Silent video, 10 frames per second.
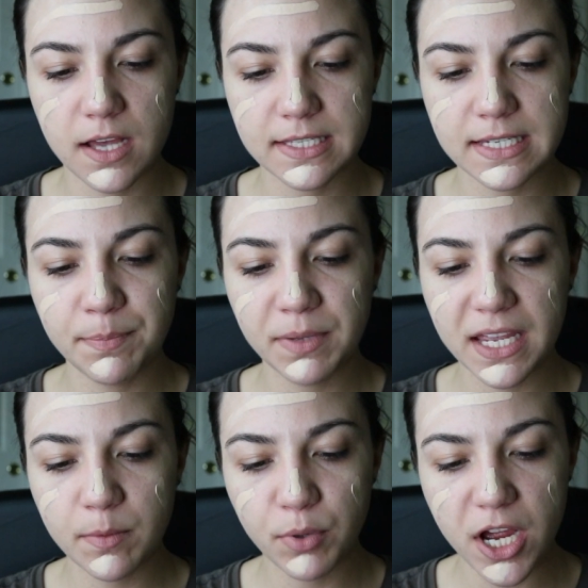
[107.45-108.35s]

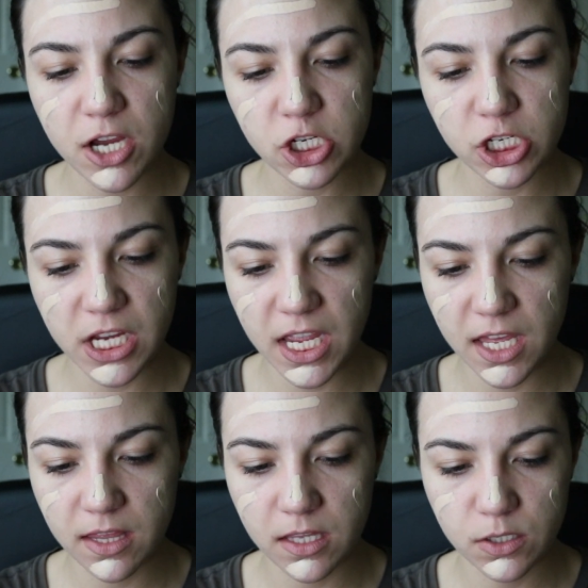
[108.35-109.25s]
stippling brush,
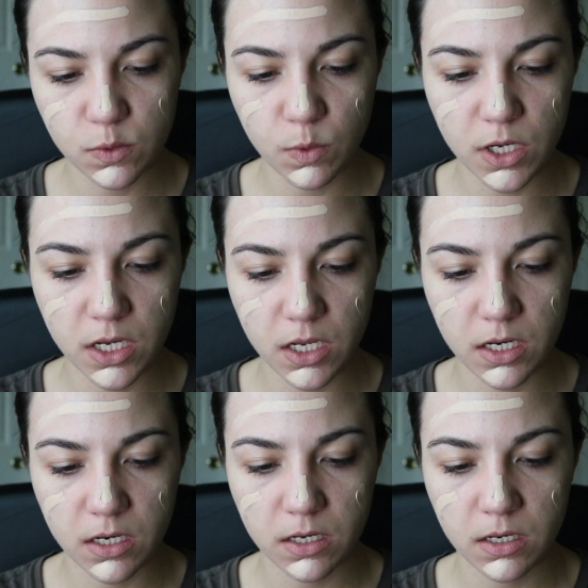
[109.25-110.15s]
and this
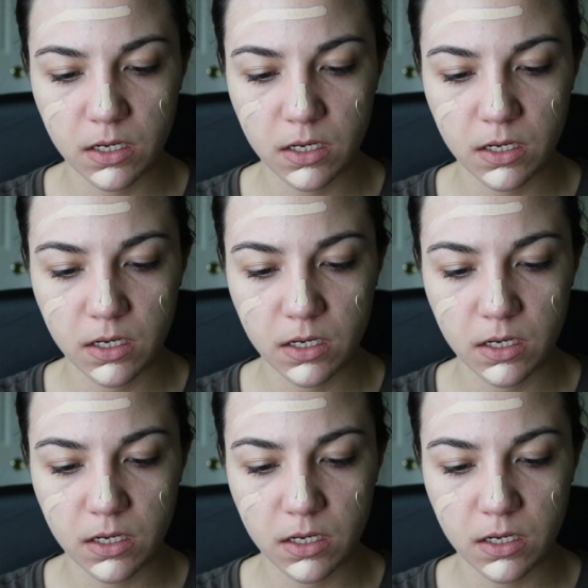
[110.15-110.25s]
one,